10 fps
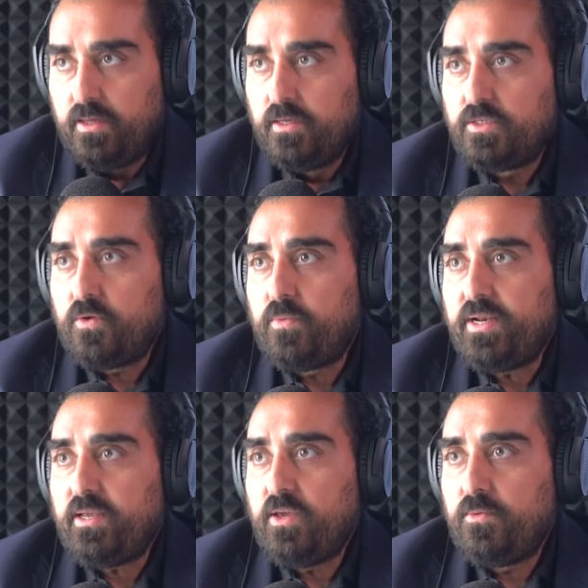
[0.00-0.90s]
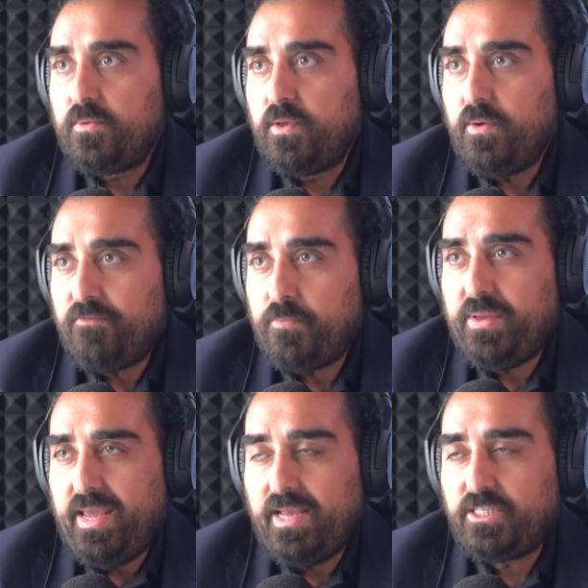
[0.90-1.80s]
So Ridha, you have a
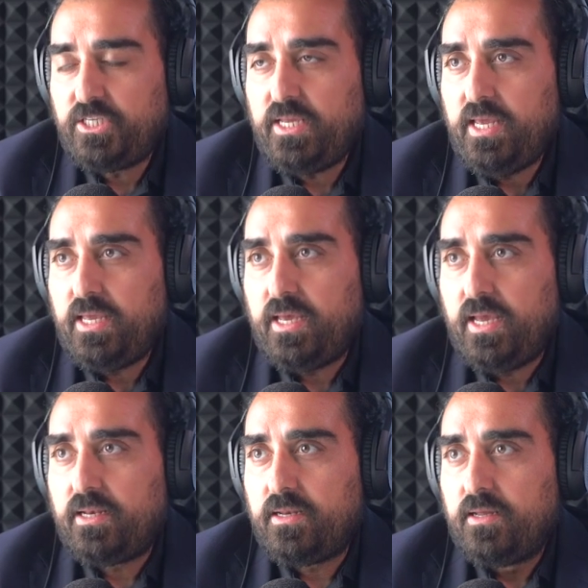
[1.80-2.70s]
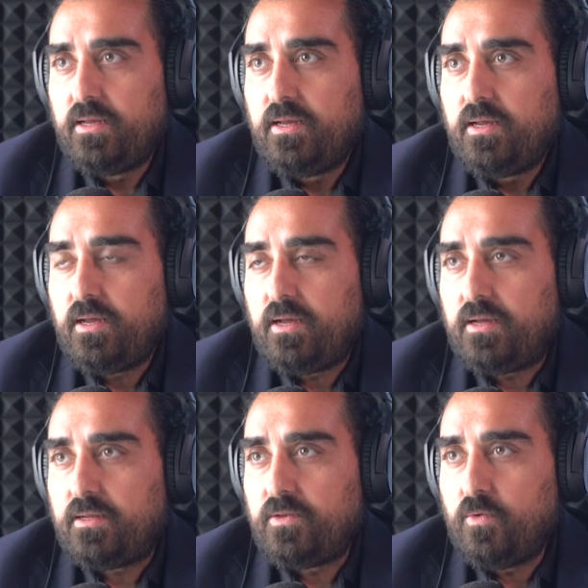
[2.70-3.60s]
PhD in
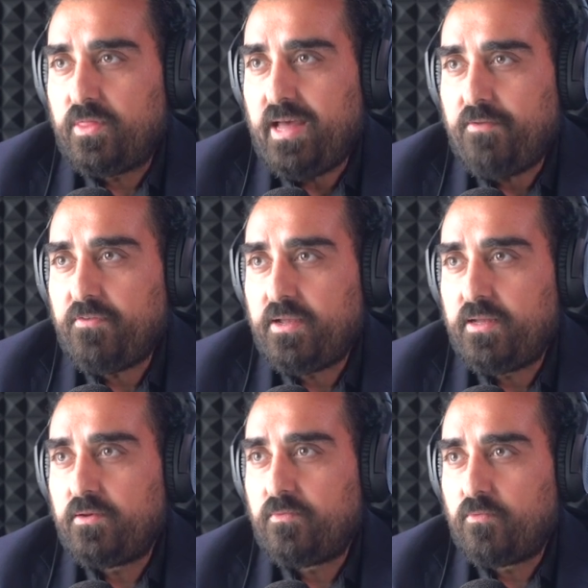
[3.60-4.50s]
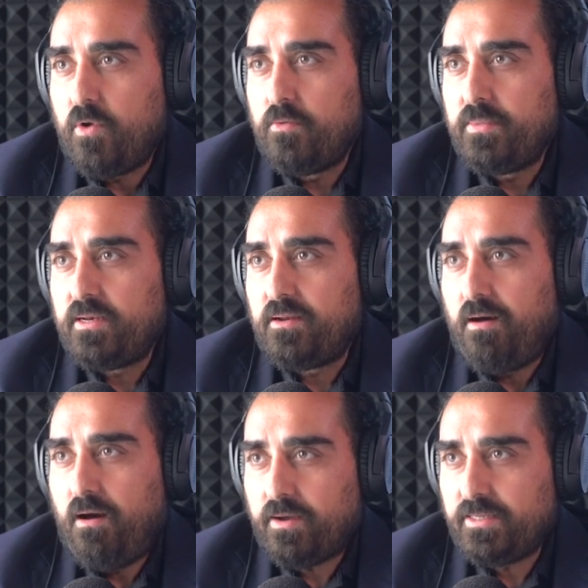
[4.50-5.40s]
North African Roman
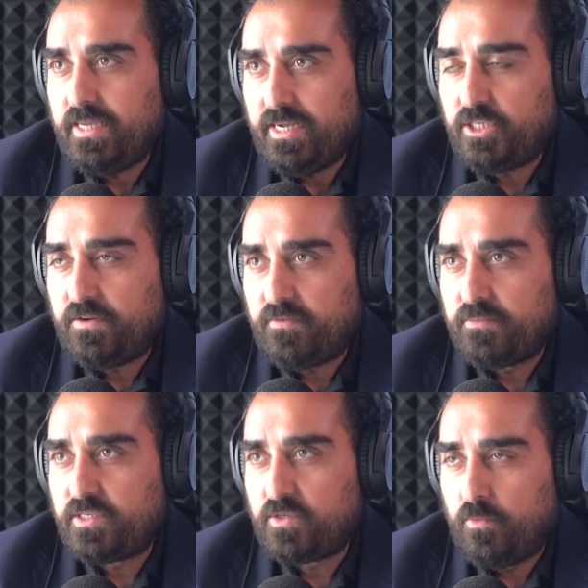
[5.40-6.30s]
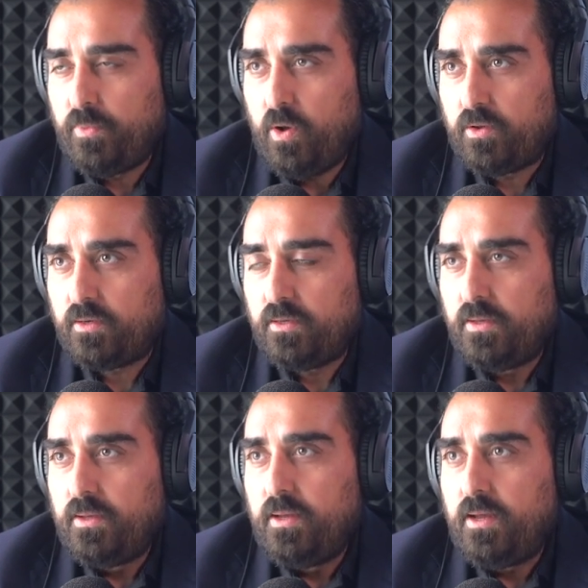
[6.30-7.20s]
architecture from the Sorbonne.
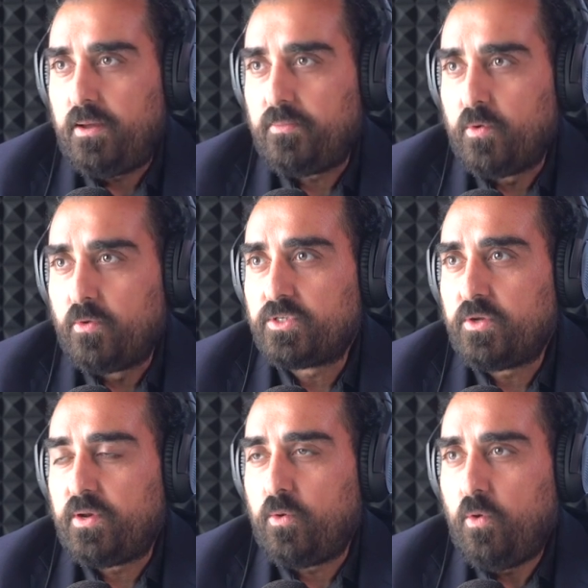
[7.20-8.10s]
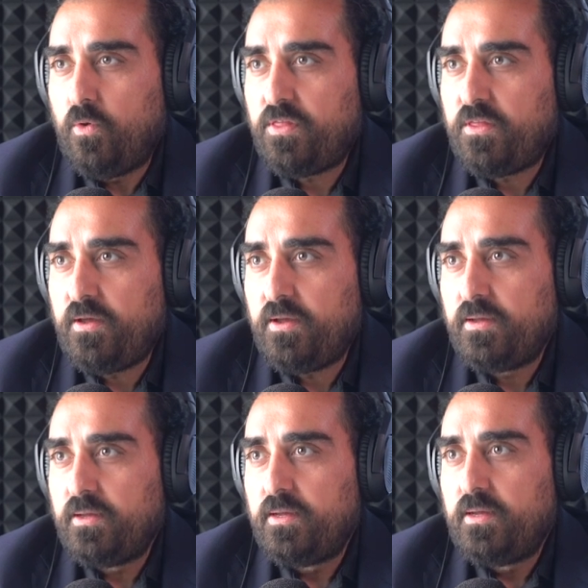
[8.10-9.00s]
You're also an author,
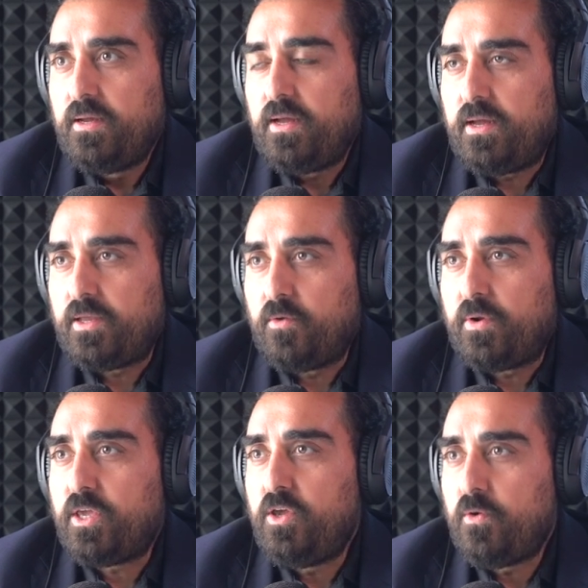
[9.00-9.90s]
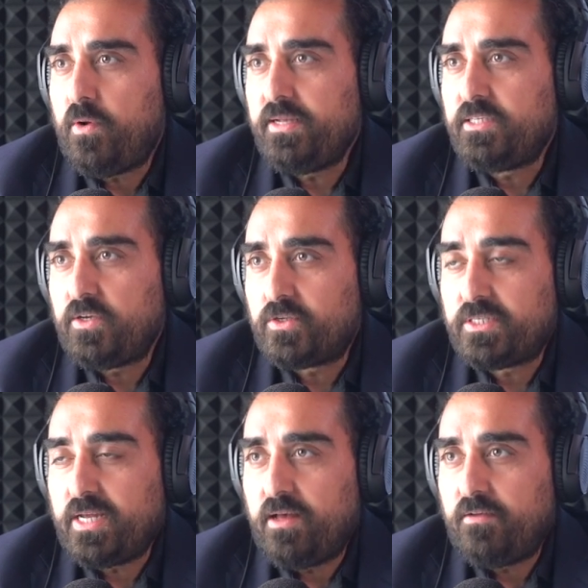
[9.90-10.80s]
you're a curator
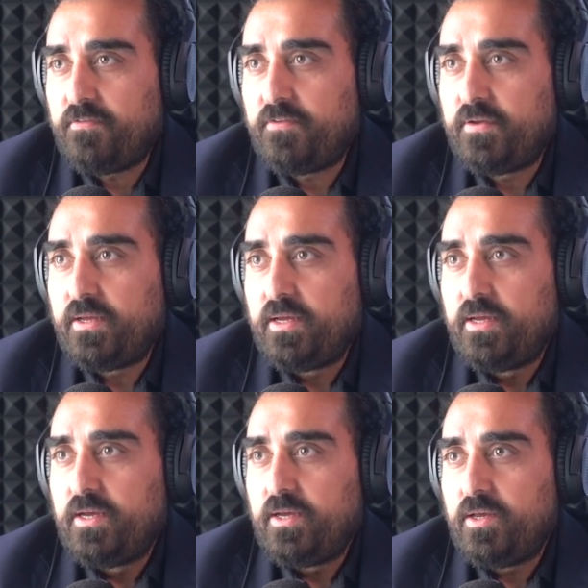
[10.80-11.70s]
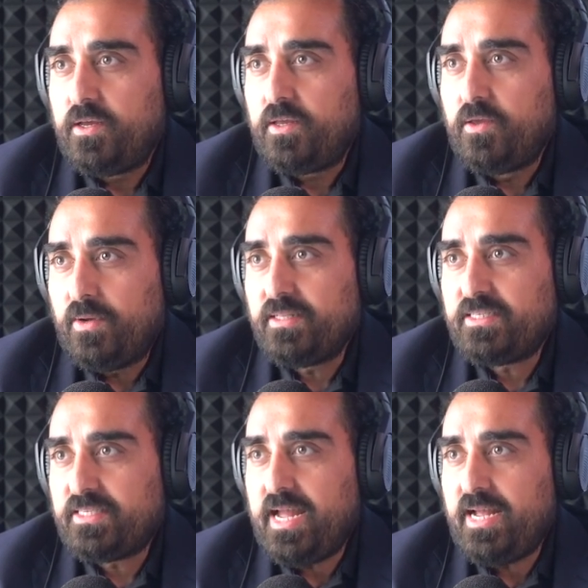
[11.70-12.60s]
yourself. You
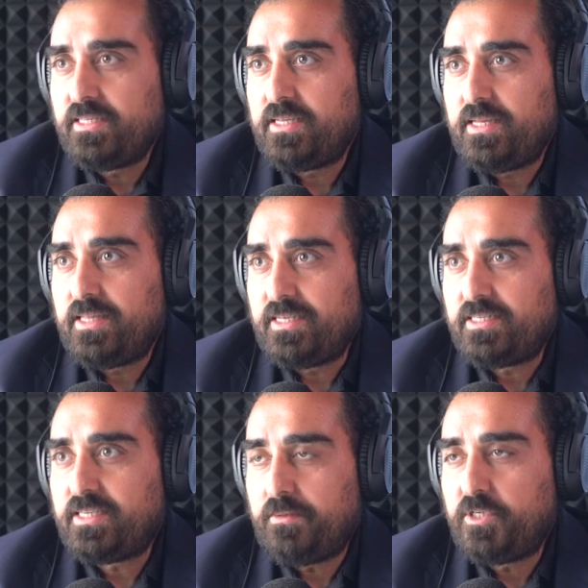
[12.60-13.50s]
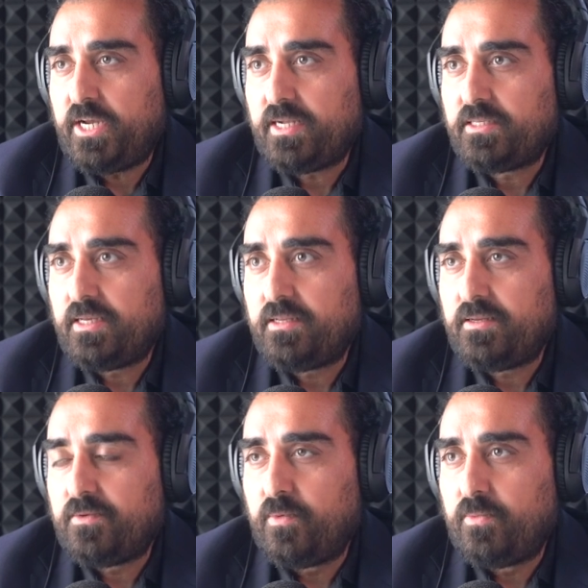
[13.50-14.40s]
understand this subject, and
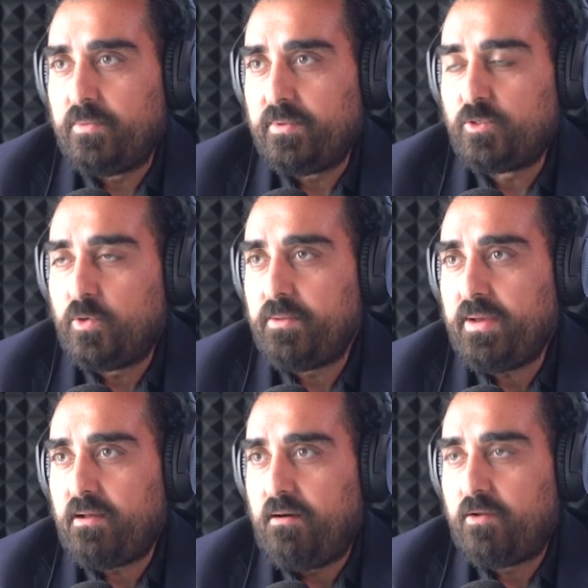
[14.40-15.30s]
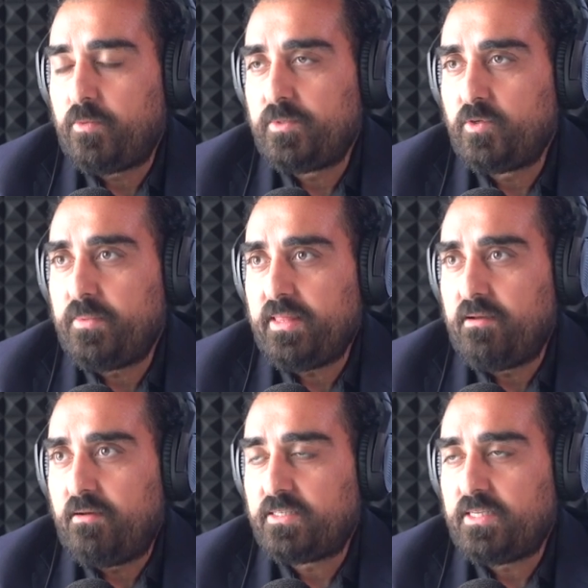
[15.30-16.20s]
we've been talking about art, we've been talking about the
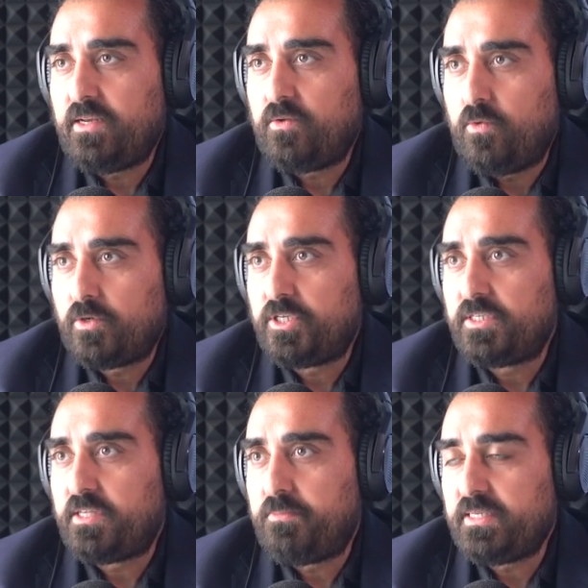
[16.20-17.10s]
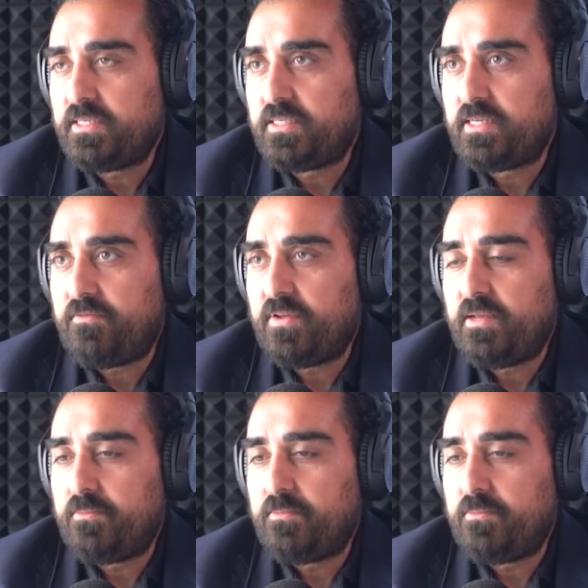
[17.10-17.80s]
art scene, auctions, the business and everything,